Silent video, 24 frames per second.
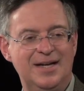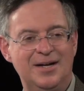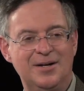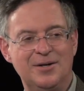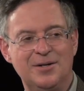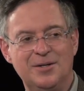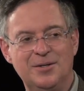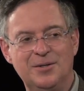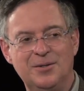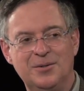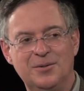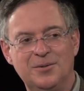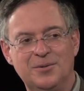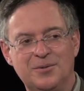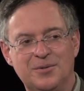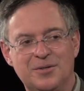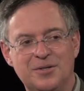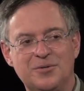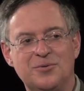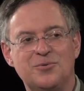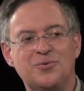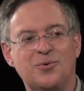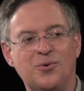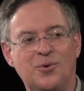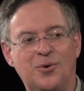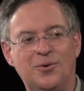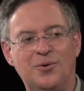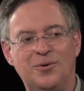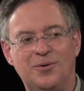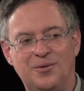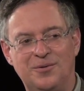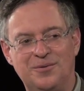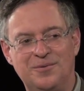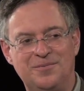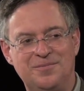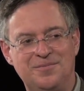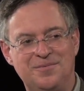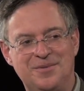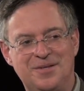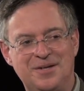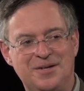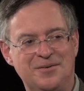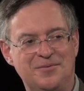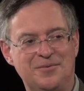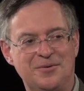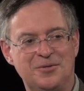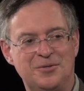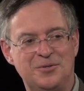How do you control the
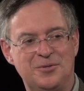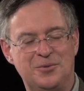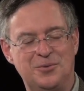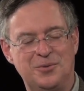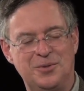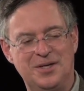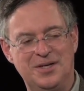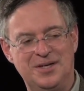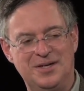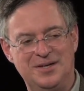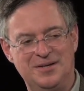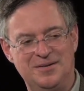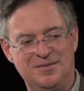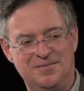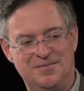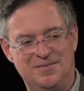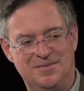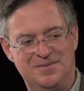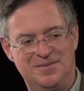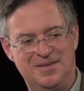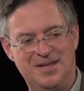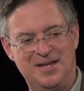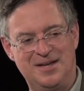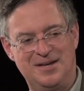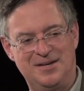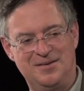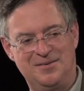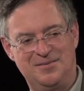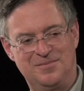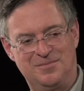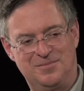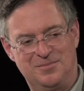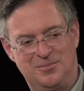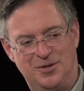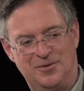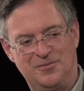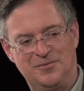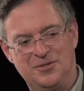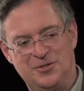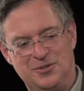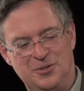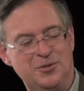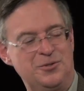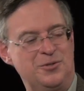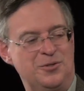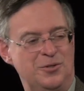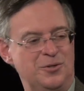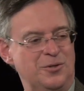difference between that privileged
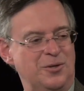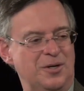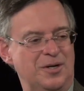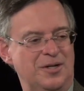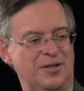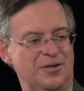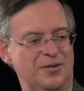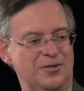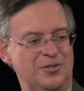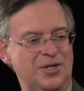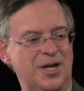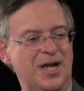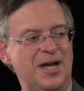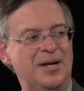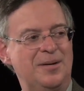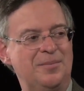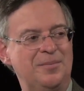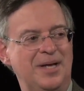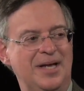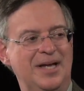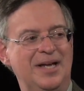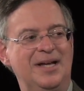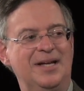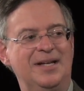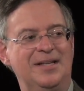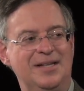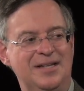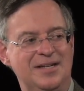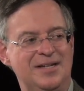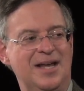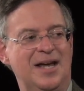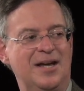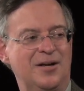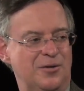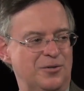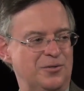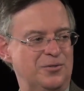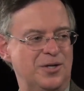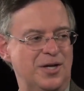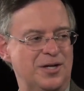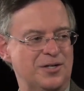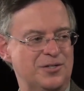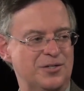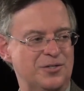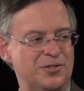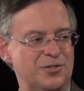user doing their job and the attackers actually